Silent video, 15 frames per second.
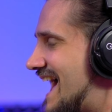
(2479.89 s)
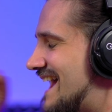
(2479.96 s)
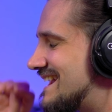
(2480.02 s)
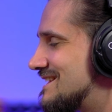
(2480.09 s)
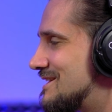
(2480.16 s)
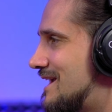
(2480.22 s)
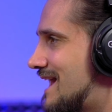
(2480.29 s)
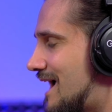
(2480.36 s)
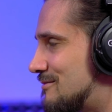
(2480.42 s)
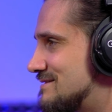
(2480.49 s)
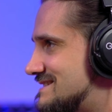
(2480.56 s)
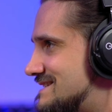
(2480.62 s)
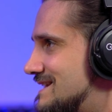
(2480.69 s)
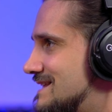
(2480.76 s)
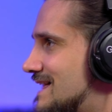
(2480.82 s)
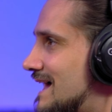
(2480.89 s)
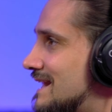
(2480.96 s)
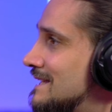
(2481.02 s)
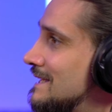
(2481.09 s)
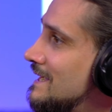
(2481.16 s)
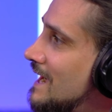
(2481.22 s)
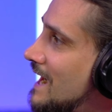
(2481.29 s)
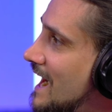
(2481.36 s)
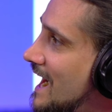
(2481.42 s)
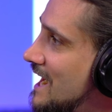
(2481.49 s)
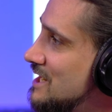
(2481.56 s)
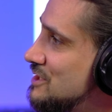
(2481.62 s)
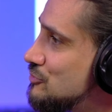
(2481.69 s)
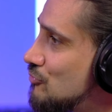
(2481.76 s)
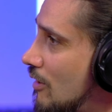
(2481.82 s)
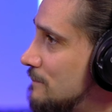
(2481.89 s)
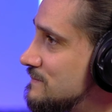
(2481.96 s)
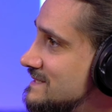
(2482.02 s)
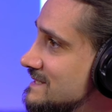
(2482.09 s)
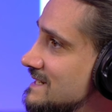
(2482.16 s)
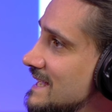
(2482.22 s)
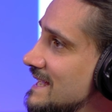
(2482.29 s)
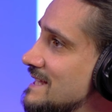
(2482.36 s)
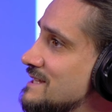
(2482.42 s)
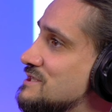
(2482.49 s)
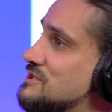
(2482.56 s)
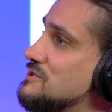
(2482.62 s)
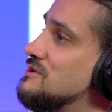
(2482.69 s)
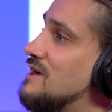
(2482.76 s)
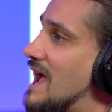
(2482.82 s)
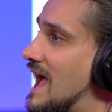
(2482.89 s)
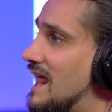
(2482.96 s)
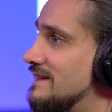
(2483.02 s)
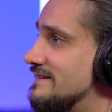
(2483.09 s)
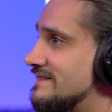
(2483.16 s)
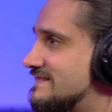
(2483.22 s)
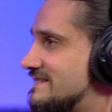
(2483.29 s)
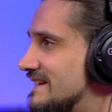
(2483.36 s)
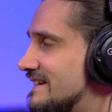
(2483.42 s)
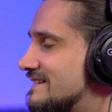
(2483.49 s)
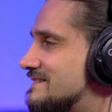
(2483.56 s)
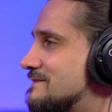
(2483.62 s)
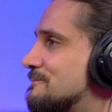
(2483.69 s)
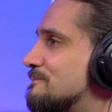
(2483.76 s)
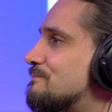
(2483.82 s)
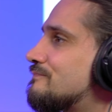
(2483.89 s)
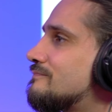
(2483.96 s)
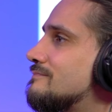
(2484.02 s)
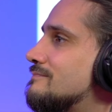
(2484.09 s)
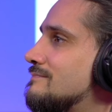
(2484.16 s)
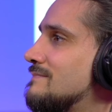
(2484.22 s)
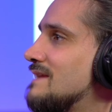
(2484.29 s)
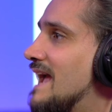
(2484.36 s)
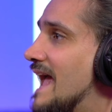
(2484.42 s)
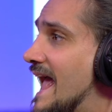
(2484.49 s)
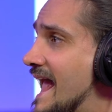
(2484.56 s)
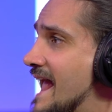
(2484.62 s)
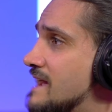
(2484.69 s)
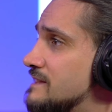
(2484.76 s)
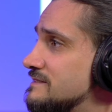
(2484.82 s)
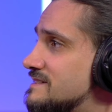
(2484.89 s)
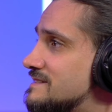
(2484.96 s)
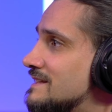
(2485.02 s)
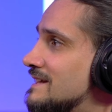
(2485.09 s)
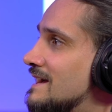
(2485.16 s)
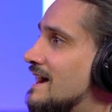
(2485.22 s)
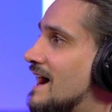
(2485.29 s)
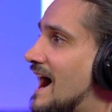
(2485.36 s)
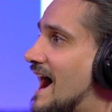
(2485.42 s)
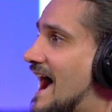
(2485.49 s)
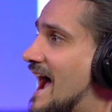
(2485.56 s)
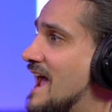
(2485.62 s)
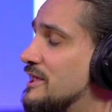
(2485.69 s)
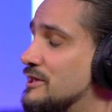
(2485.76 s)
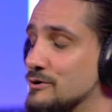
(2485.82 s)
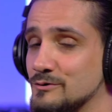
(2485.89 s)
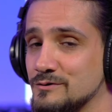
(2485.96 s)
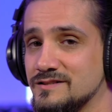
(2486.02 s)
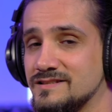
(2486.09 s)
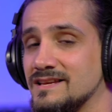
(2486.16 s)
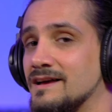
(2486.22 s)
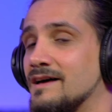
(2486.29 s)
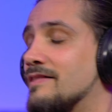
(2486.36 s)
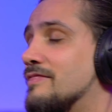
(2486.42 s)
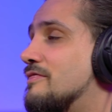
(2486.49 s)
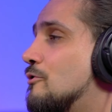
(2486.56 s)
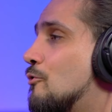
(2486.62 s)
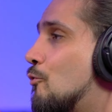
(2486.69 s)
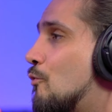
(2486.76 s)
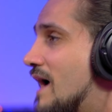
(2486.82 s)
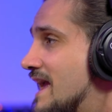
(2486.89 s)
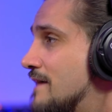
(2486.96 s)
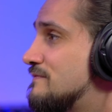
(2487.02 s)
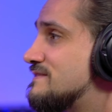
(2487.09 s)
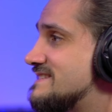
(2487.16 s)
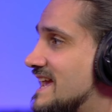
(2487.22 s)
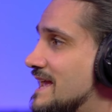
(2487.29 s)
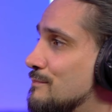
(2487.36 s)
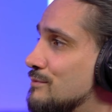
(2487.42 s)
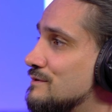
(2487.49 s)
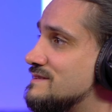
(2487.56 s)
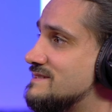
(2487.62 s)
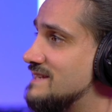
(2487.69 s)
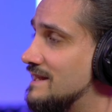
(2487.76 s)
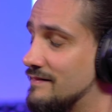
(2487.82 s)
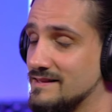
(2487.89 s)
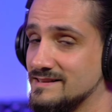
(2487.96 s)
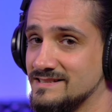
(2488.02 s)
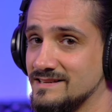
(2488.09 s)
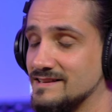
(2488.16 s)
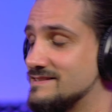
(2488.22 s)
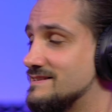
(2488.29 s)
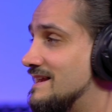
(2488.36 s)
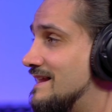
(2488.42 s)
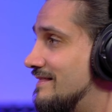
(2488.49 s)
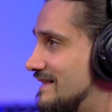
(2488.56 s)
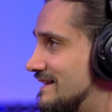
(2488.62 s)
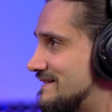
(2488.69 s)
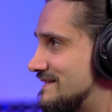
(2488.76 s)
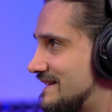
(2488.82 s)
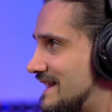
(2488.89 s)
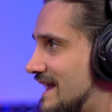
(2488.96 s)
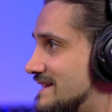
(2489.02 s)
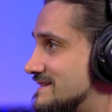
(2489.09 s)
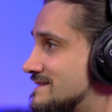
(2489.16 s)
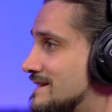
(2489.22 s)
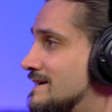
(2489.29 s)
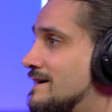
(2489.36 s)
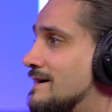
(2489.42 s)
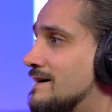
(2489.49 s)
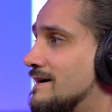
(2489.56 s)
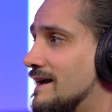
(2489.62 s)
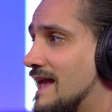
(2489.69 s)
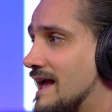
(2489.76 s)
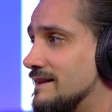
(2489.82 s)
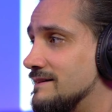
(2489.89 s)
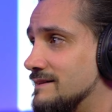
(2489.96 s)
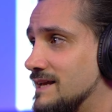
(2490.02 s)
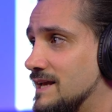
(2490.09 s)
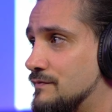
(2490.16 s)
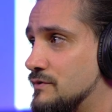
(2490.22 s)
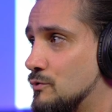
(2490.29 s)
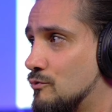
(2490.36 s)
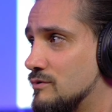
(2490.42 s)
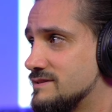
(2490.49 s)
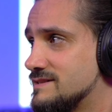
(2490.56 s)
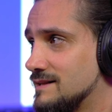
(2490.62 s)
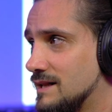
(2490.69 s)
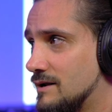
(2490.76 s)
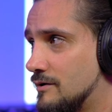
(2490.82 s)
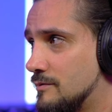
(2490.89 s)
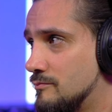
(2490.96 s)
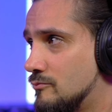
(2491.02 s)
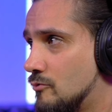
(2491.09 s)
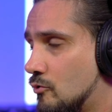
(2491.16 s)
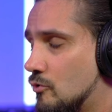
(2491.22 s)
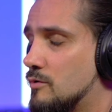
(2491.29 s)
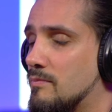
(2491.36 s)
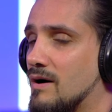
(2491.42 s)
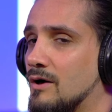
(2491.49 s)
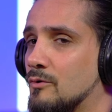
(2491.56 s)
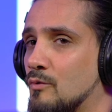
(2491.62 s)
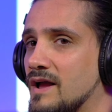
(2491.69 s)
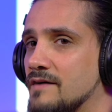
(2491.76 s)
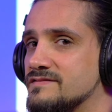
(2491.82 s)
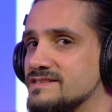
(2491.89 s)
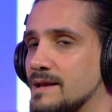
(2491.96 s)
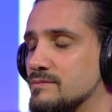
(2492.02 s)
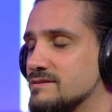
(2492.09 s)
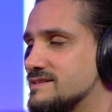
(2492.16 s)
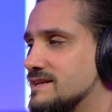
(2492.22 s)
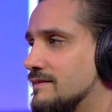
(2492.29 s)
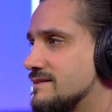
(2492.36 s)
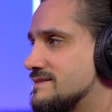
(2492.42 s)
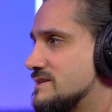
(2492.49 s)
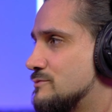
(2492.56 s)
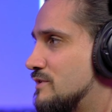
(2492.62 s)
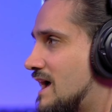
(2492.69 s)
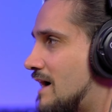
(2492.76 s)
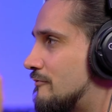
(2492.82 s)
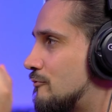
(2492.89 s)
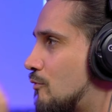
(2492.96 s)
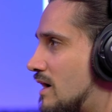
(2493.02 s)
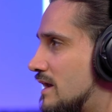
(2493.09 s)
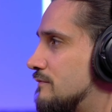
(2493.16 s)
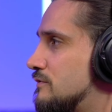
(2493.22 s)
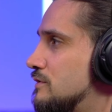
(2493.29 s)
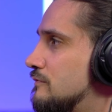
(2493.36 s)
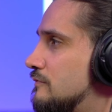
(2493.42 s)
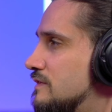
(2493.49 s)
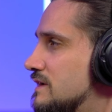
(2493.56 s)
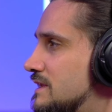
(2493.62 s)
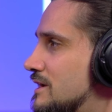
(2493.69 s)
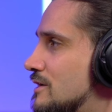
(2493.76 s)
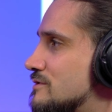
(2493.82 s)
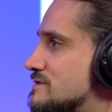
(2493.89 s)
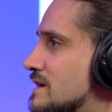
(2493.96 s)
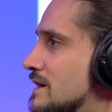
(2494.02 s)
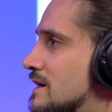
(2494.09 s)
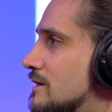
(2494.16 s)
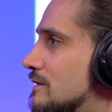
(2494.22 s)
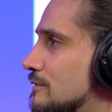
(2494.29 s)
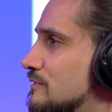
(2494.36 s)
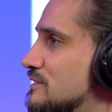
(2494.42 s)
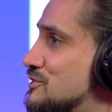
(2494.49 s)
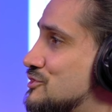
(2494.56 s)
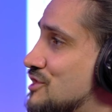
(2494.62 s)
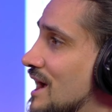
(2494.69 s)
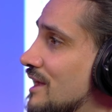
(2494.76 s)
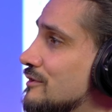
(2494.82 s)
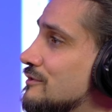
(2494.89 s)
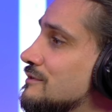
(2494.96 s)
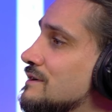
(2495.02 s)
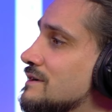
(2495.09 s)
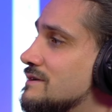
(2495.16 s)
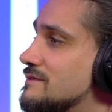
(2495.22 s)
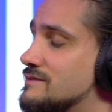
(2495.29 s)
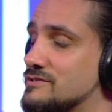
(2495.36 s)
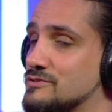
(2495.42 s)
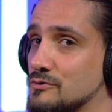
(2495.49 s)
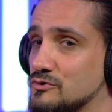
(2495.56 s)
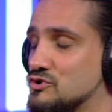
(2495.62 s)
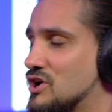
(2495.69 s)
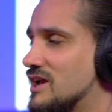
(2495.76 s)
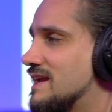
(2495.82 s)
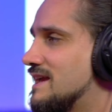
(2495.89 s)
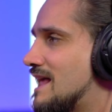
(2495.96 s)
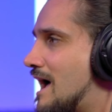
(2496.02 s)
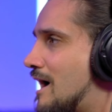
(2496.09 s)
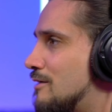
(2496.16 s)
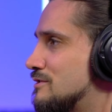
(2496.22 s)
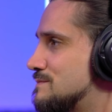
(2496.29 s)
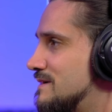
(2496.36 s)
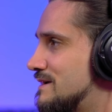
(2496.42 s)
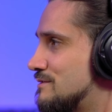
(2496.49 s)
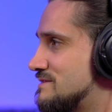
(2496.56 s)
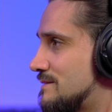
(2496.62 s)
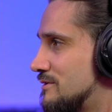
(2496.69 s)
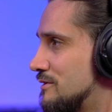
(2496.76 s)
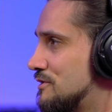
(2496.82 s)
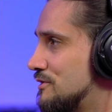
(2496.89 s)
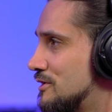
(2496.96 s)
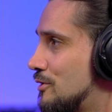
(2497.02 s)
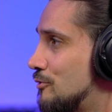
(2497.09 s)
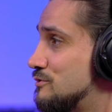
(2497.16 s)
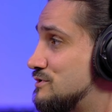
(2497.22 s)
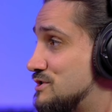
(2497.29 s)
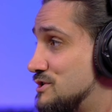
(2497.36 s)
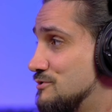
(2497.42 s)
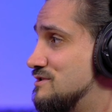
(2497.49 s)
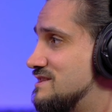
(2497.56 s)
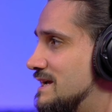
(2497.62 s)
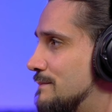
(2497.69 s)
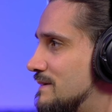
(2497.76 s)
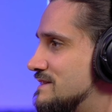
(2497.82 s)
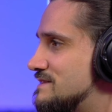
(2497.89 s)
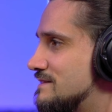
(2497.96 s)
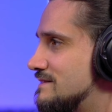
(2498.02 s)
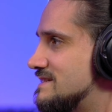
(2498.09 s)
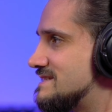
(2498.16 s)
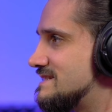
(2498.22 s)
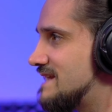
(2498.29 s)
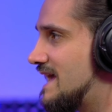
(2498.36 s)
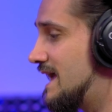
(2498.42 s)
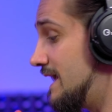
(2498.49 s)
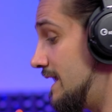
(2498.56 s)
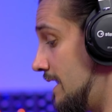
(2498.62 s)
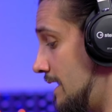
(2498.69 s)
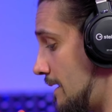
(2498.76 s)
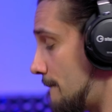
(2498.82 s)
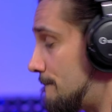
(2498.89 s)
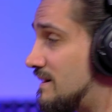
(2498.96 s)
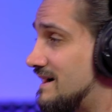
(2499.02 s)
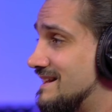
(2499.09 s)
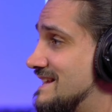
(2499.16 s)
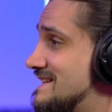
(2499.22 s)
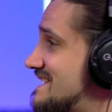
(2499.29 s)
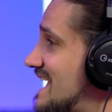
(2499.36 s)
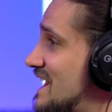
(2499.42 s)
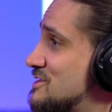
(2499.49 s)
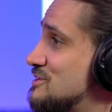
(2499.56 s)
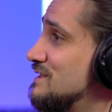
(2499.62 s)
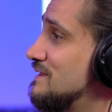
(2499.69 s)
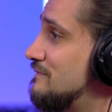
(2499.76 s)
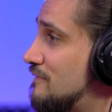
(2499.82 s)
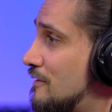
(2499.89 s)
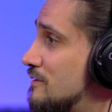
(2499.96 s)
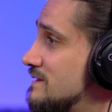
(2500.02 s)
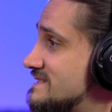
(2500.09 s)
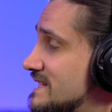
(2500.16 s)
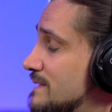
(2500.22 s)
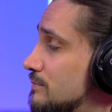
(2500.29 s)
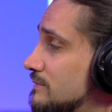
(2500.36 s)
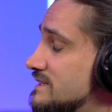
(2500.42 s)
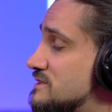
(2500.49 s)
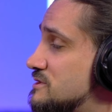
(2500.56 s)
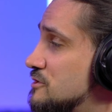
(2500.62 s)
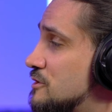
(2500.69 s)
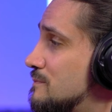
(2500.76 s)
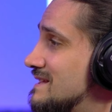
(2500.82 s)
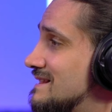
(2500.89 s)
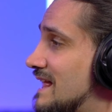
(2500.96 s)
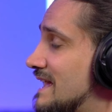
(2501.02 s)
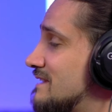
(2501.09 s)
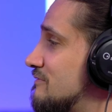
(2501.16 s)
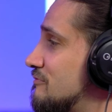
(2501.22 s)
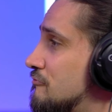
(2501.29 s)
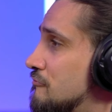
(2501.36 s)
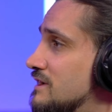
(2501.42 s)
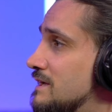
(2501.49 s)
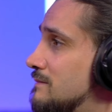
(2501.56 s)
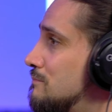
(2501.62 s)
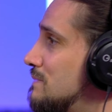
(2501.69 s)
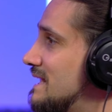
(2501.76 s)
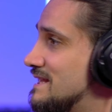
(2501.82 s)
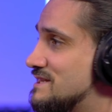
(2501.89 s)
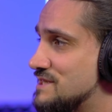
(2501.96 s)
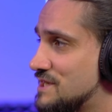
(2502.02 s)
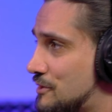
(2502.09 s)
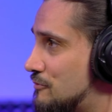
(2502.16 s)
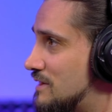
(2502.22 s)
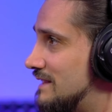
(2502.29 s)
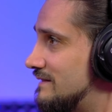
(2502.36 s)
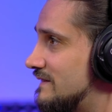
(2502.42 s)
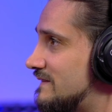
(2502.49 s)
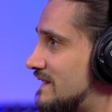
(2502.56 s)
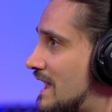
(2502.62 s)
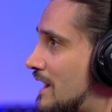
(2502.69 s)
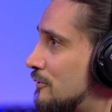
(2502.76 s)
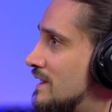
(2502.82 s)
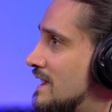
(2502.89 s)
I can guarantee that. I dropped it into HALion 6 and I used the wavetable synthesis in this case. Again, if you want to learn more about wavetable synthesis, we have quite a few videos on this channel. So check it out because I'm not gonna go too deep into this today, but it's actually very simple. It took me like three minutes to create the sound.